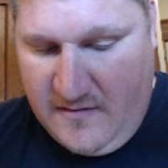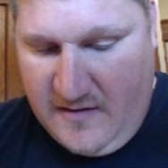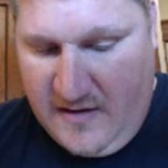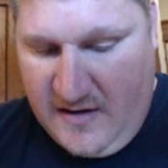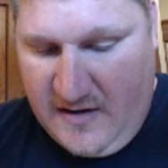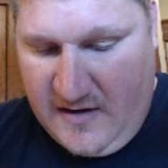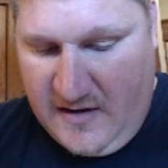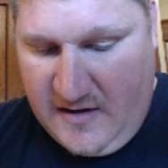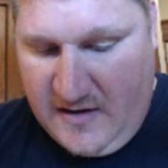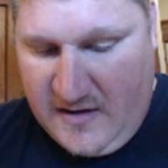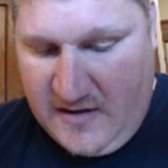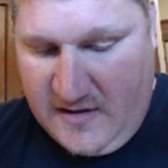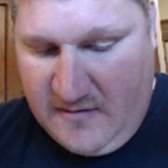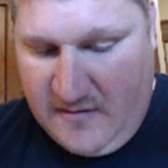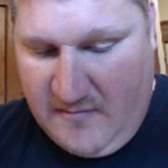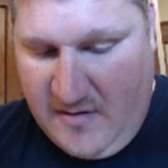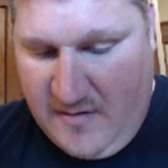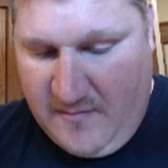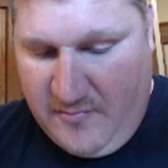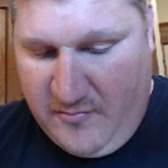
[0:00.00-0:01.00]
And I
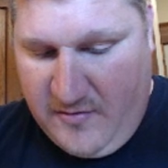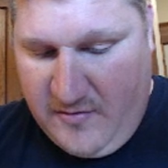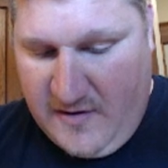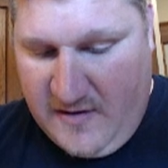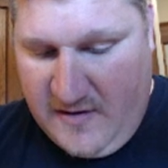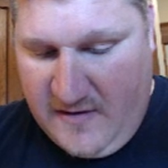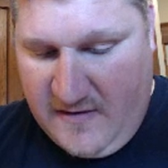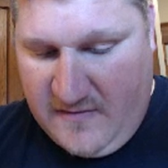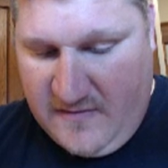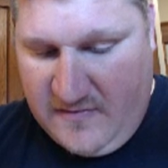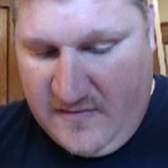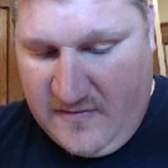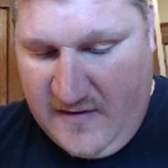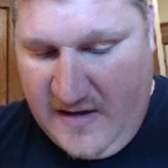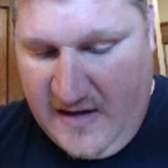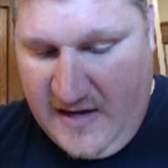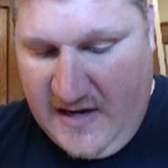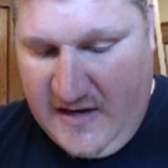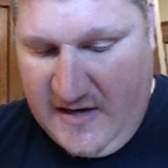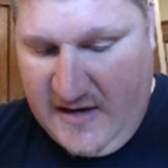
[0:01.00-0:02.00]
come up with
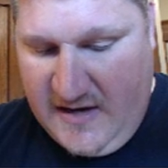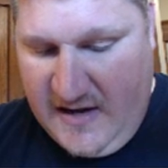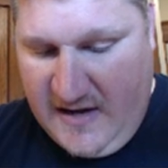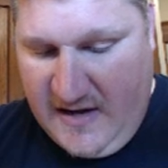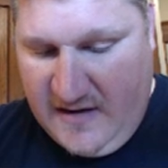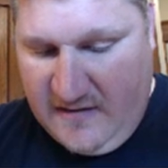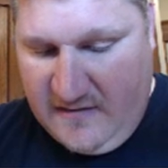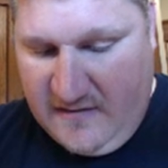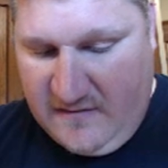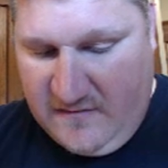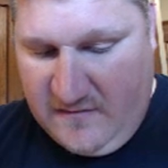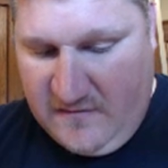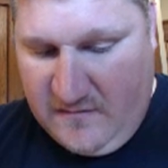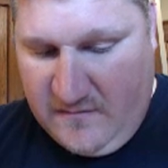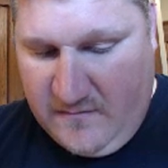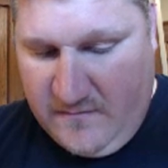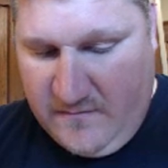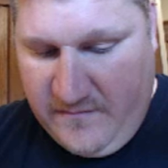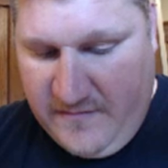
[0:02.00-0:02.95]
8x